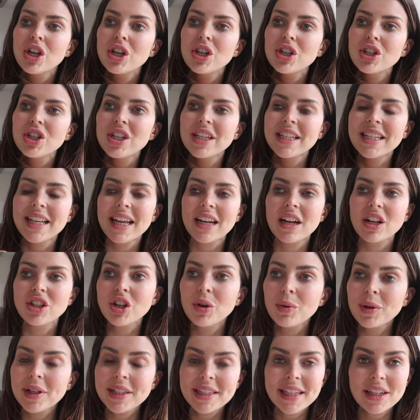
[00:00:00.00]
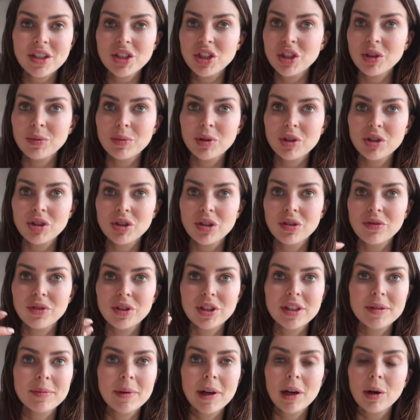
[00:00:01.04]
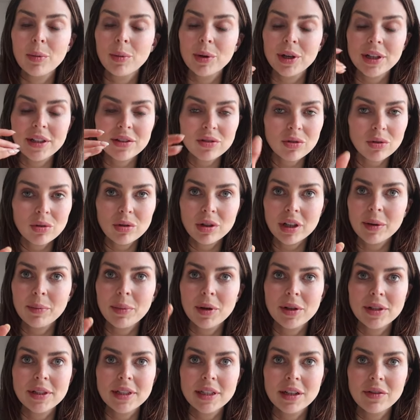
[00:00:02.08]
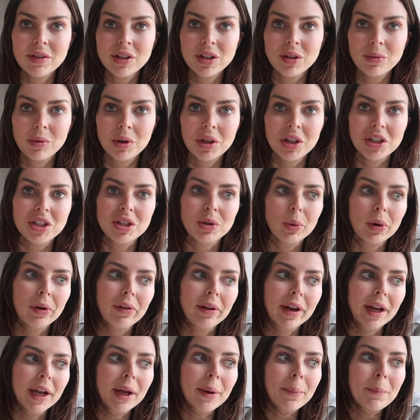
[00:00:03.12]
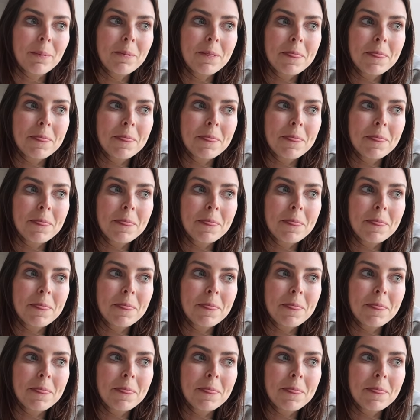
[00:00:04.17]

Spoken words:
She said, I don't want to say too much on a voicemail, but it's all looking positive. I don't want you to worry.